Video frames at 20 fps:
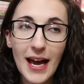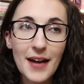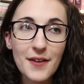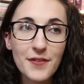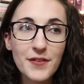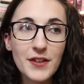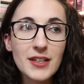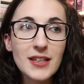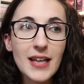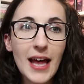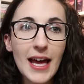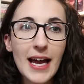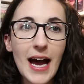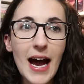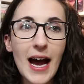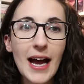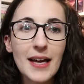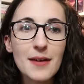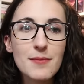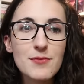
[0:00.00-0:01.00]
I feel like
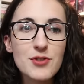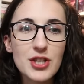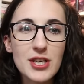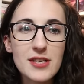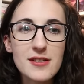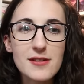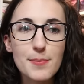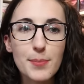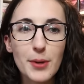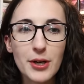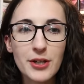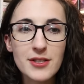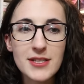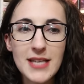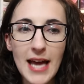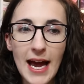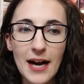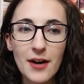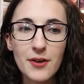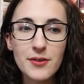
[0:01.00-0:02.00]
I am just burnt
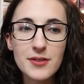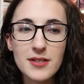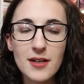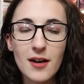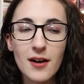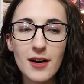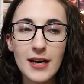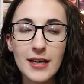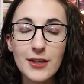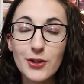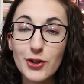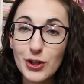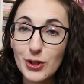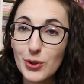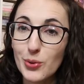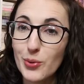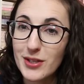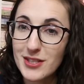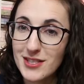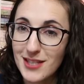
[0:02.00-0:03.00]
out on
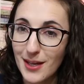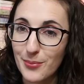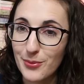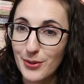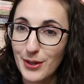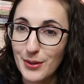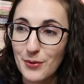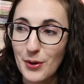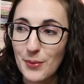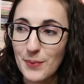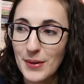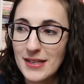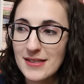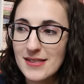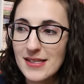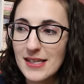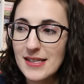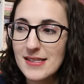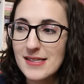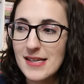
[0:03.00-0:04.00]
cute contemporary
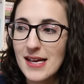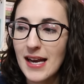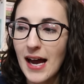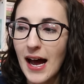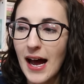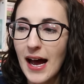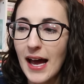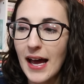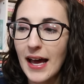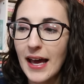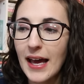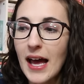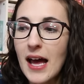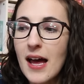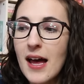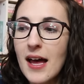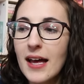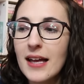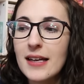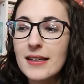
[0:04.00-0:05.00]
romances and I
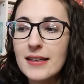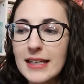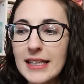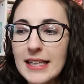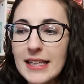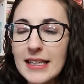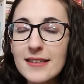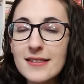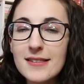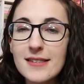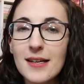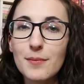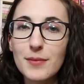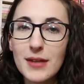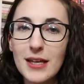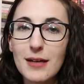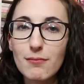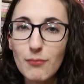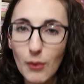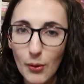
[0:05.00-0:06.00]
need
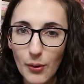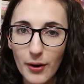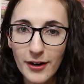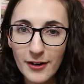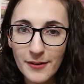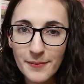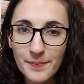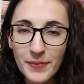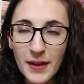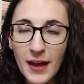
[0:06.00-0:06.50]
something more.